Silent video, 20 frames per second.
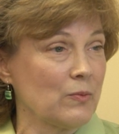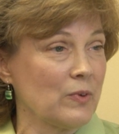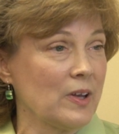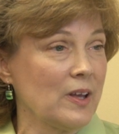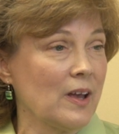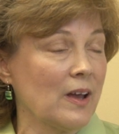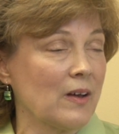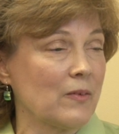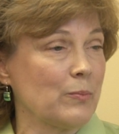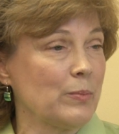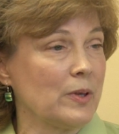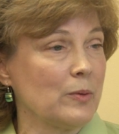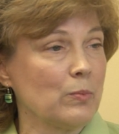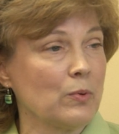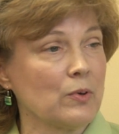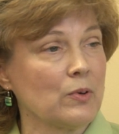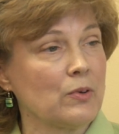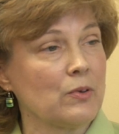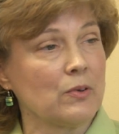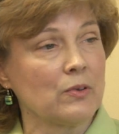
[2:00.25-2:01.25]
we have
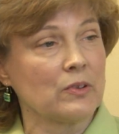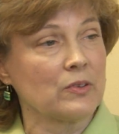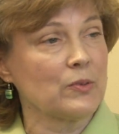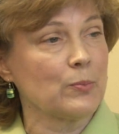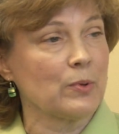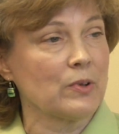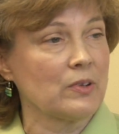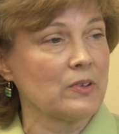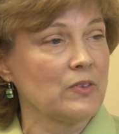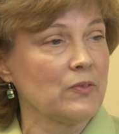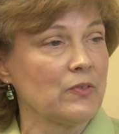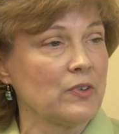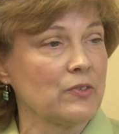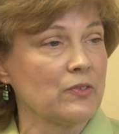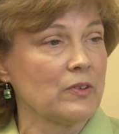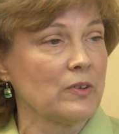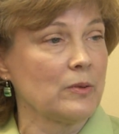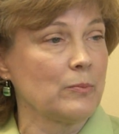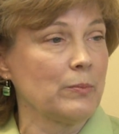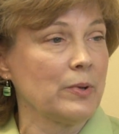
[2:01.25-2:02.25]
people who experience
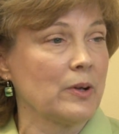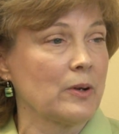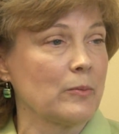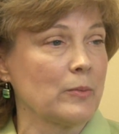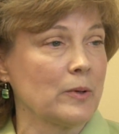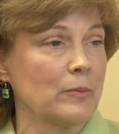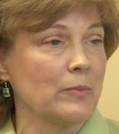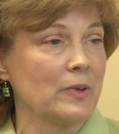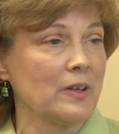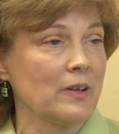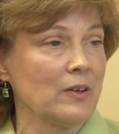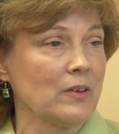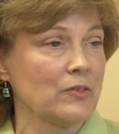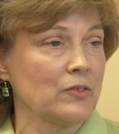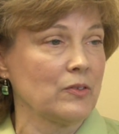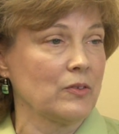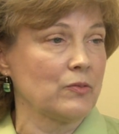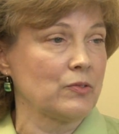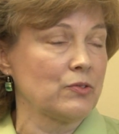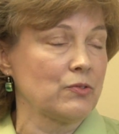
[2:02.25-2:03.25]
vision impairment
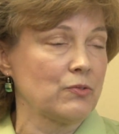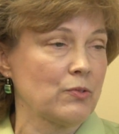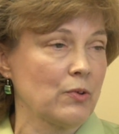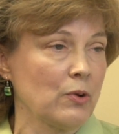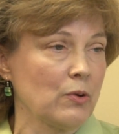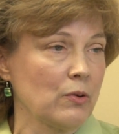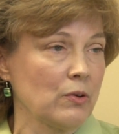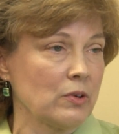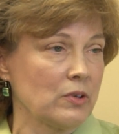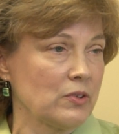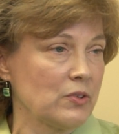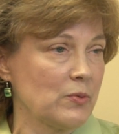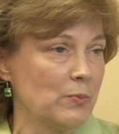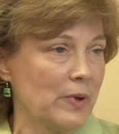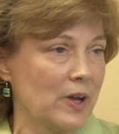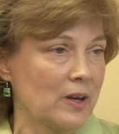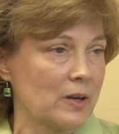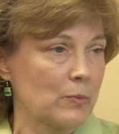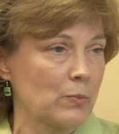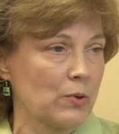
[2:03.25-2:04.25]
because of stroke and
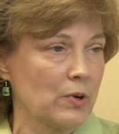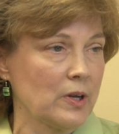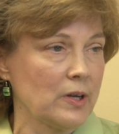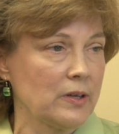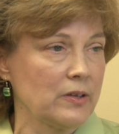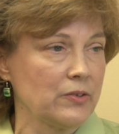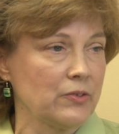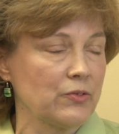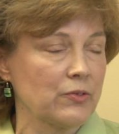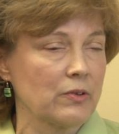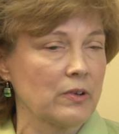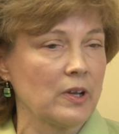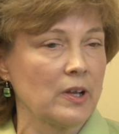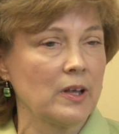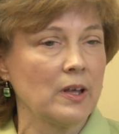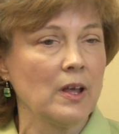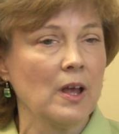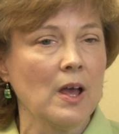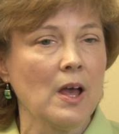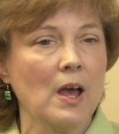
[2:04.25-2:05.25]
traumatic brain
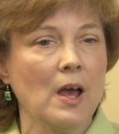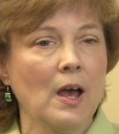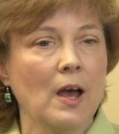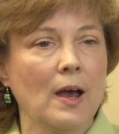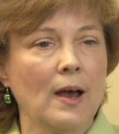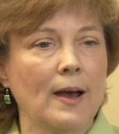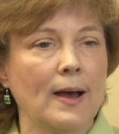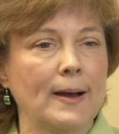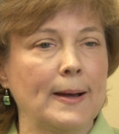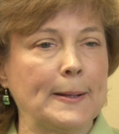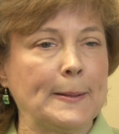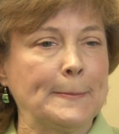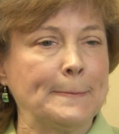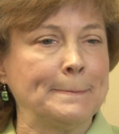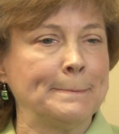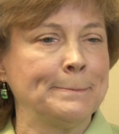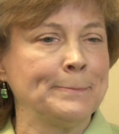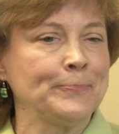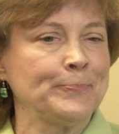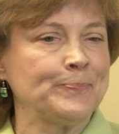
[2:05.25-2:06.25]
injury,
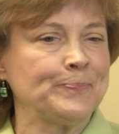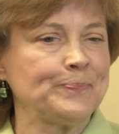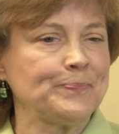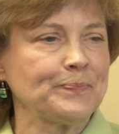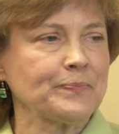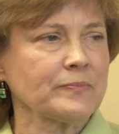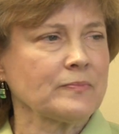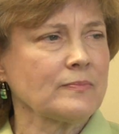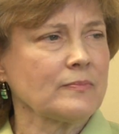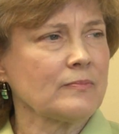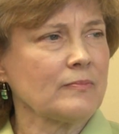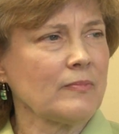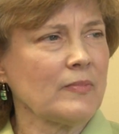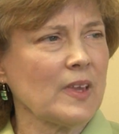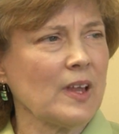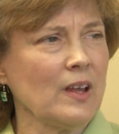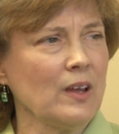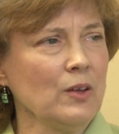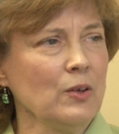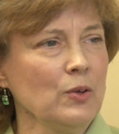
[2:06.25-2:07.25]
um,
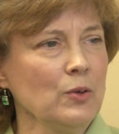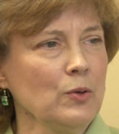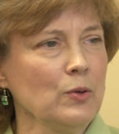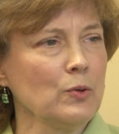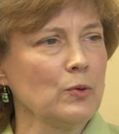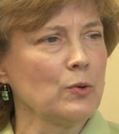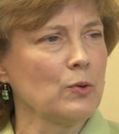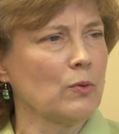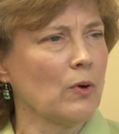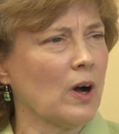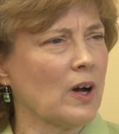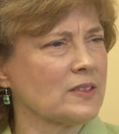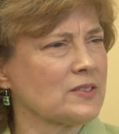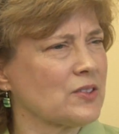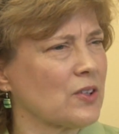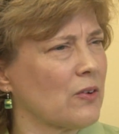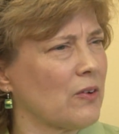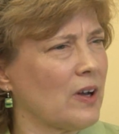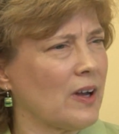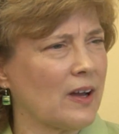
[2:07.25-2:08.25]
who
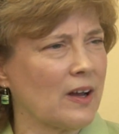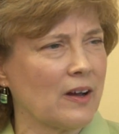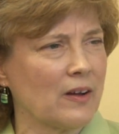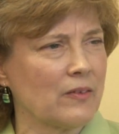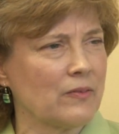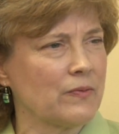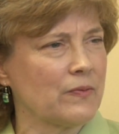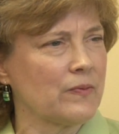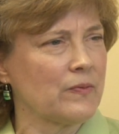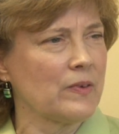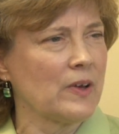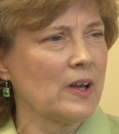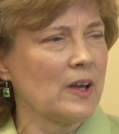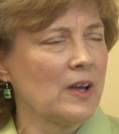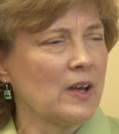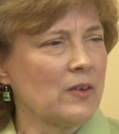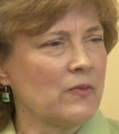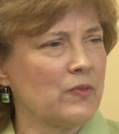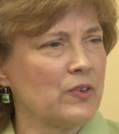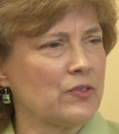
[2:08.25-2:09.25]
also have
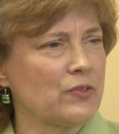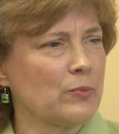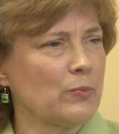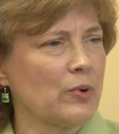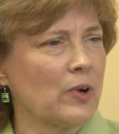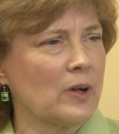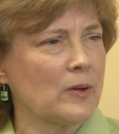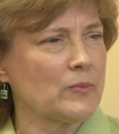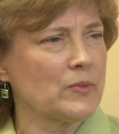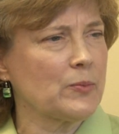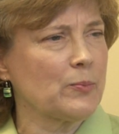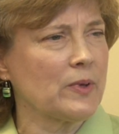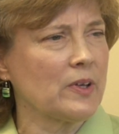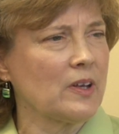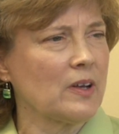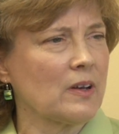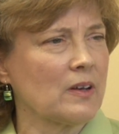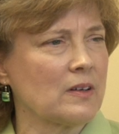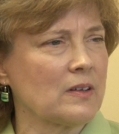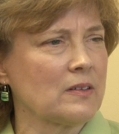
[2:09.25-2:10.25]
vision problems
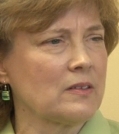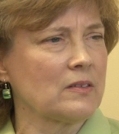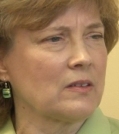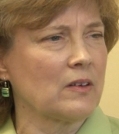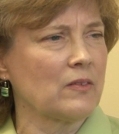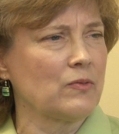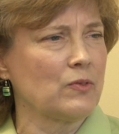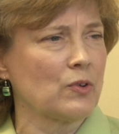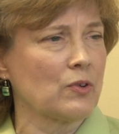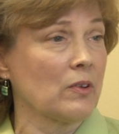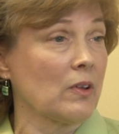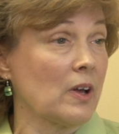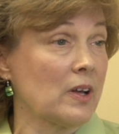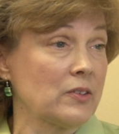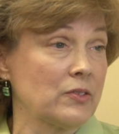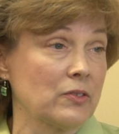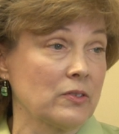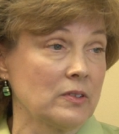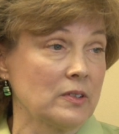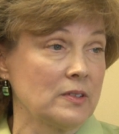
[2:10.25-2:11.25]
because of
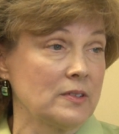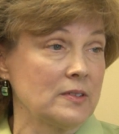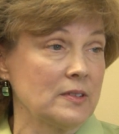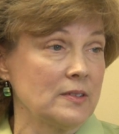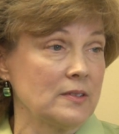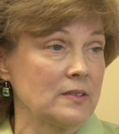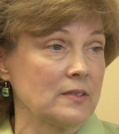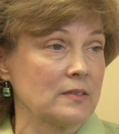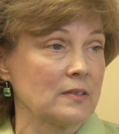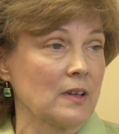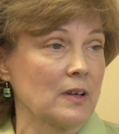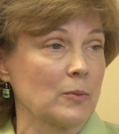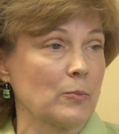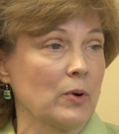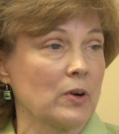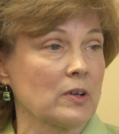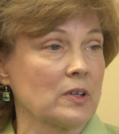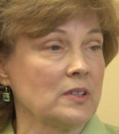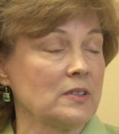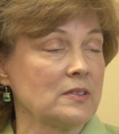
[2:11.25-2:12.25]
neurological diseases like
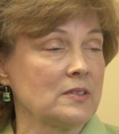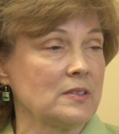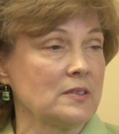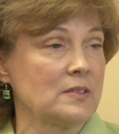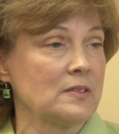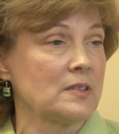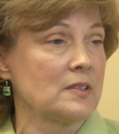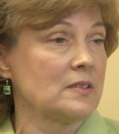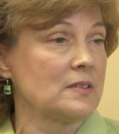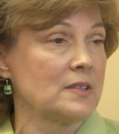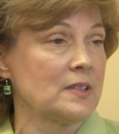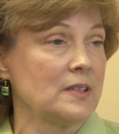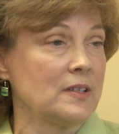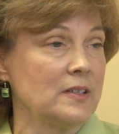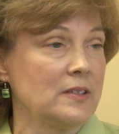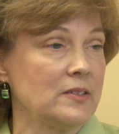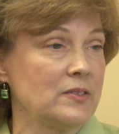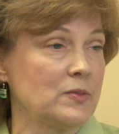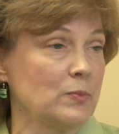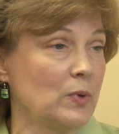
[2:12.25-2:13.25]
Parkinson's
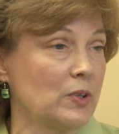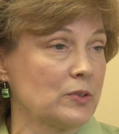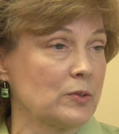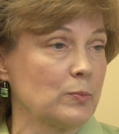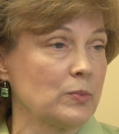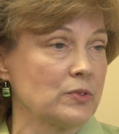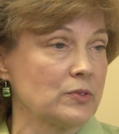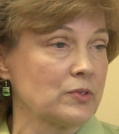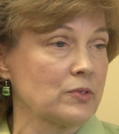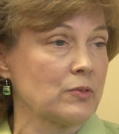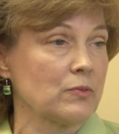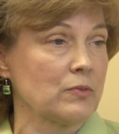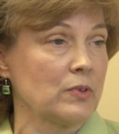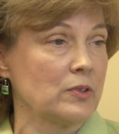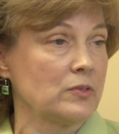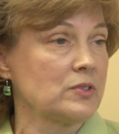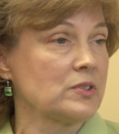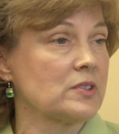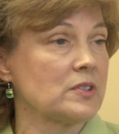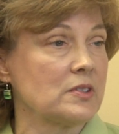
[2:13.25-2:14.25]
disease, multiple
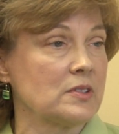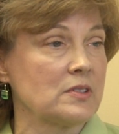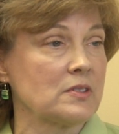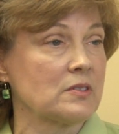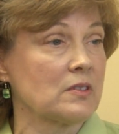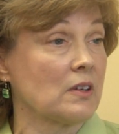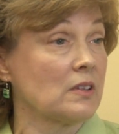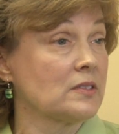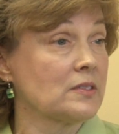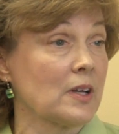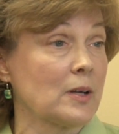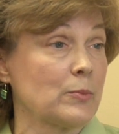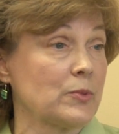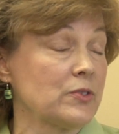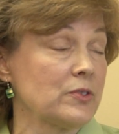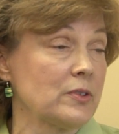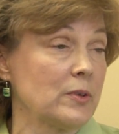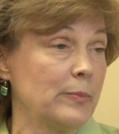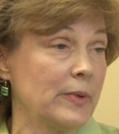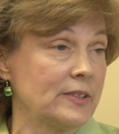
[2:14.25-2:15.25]
sclerosis,
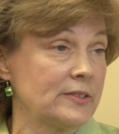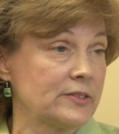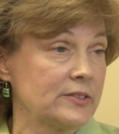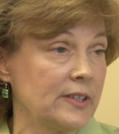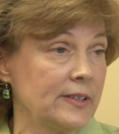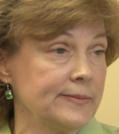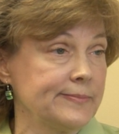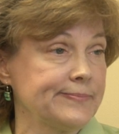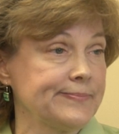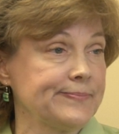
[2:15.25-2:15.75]
Alzheimer's dementia.